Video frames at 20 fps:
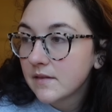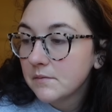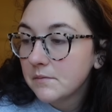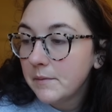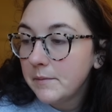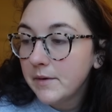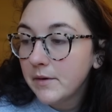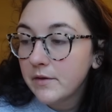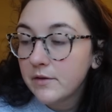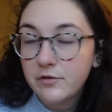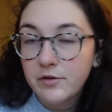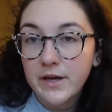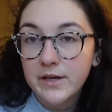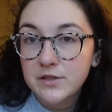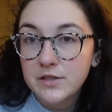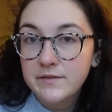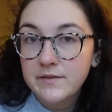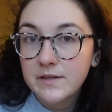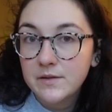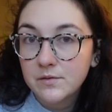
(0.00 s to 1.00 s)
Maybe all the trash
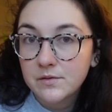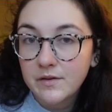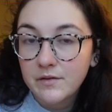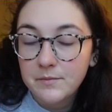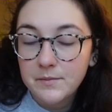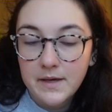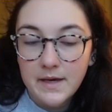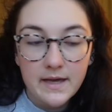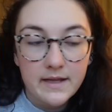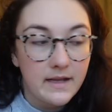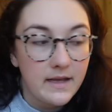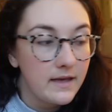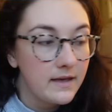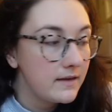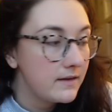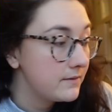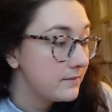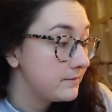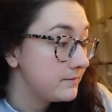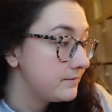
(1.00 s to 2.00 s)
TV is what's giving me a
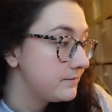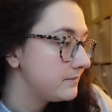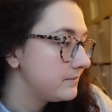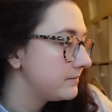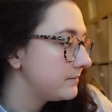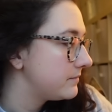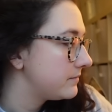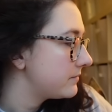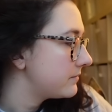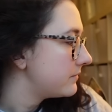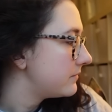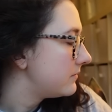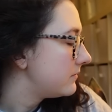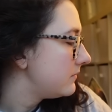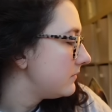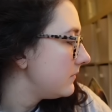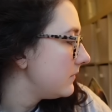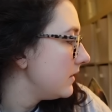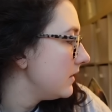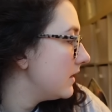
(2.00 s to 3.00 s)
headache.
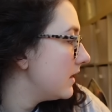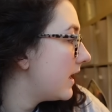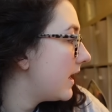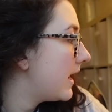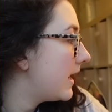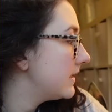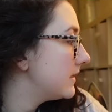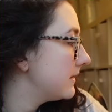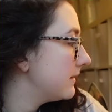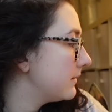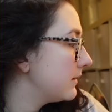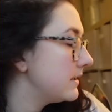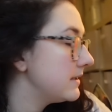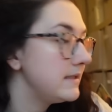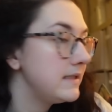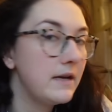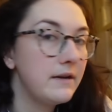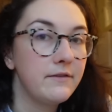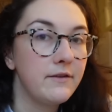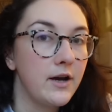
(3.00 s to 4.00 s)
And I'm going to see
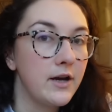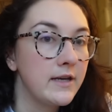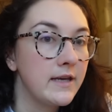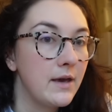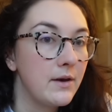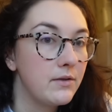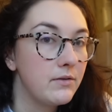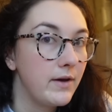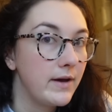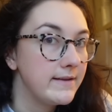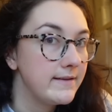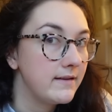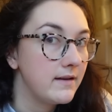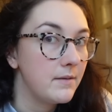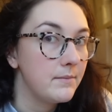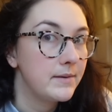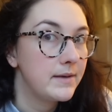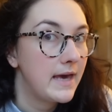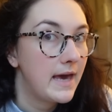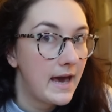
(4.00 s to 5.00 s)
how far I can get with writing
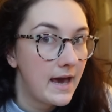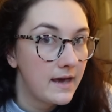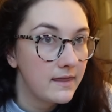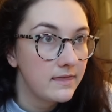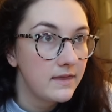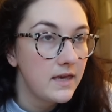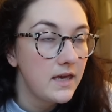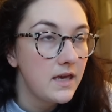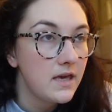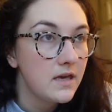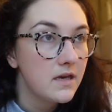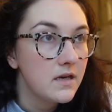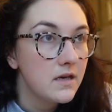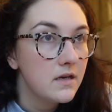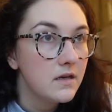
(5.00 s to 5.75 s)
up Kathy.